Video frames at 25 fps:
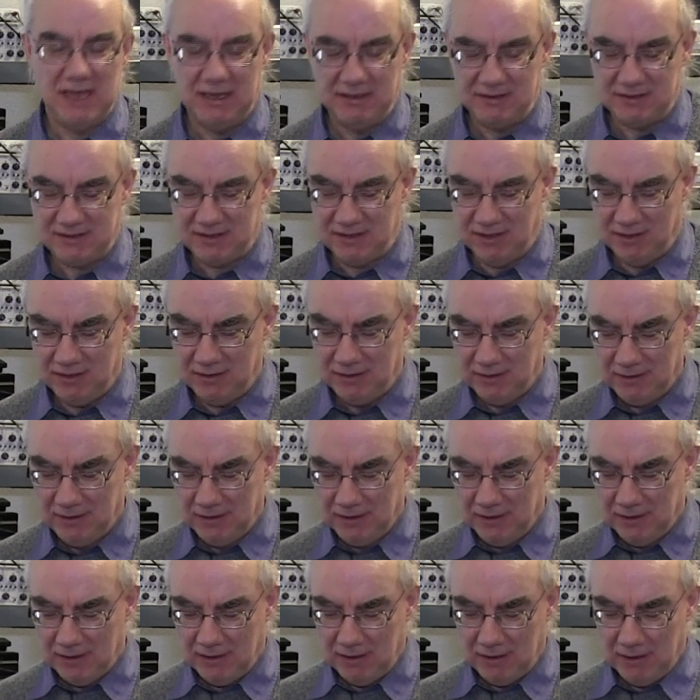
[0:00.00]
sensor,
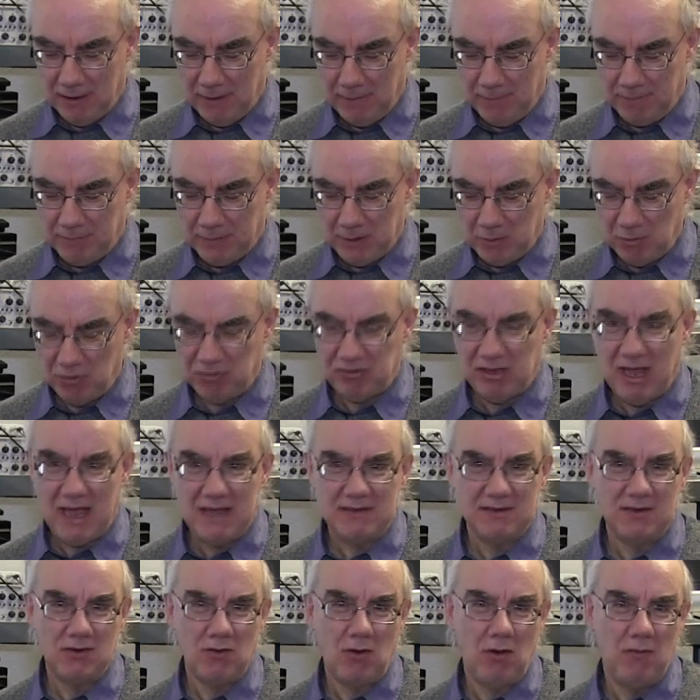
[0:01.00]
which
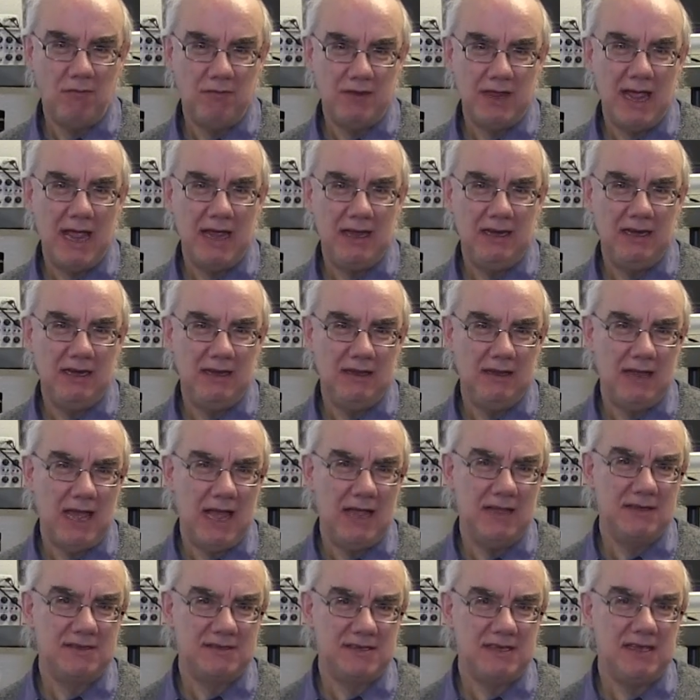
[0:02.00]
hasn't got the
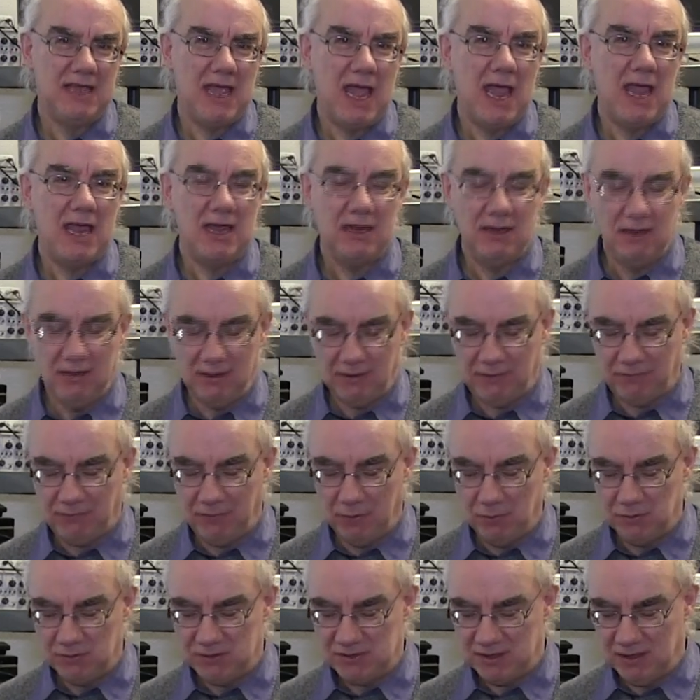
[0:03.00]
anti-alias
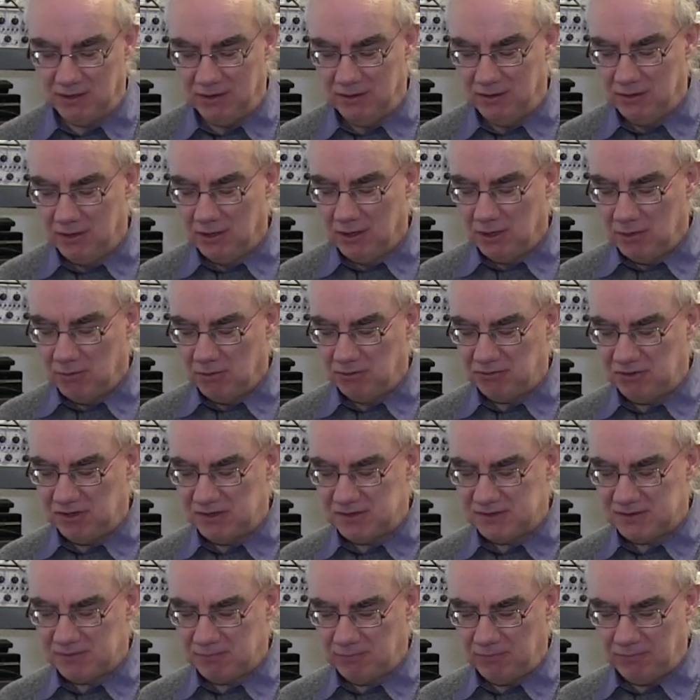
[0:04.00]
filter, which
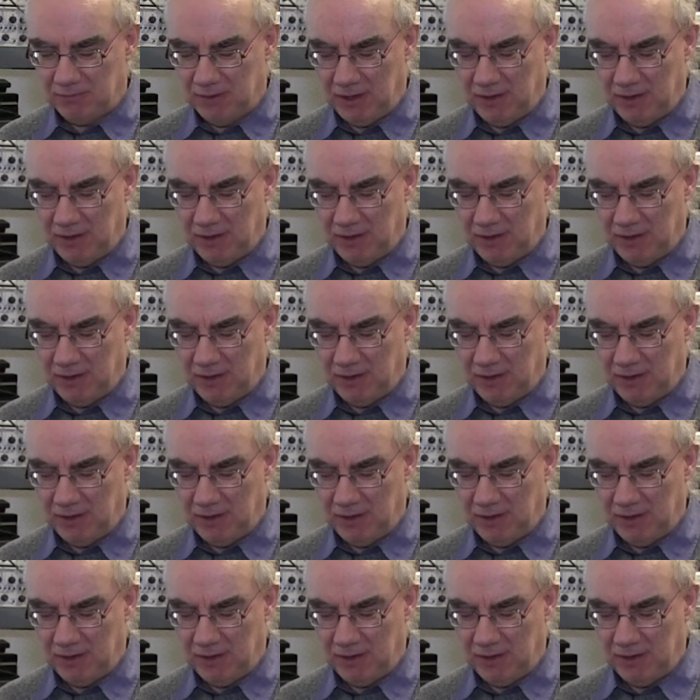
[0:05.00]
is